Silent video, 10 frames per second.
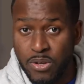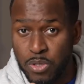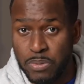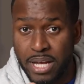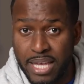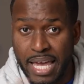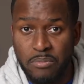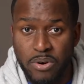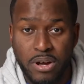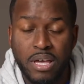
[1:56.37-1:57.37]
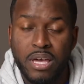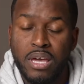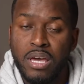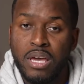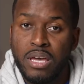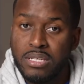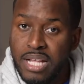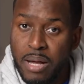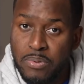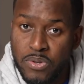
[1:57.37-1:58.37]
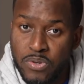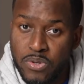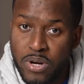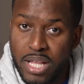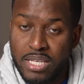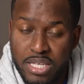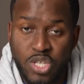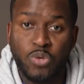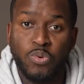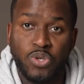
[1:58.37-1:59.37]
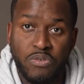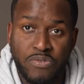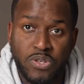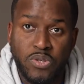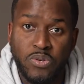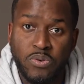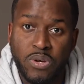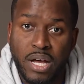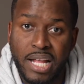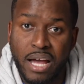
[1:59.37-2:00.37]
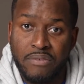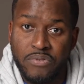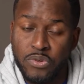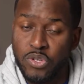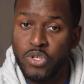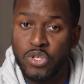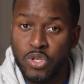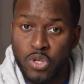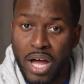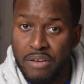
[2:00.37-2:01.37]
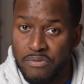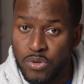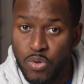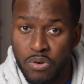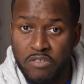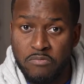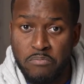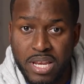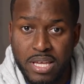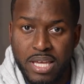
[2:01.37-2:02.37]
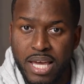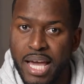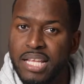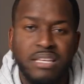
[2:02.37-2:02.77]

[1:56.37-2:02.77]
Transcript: who's behind the camera, he's an Apple user. At least he switched over to an iPhone using the iPhone 12 mini, and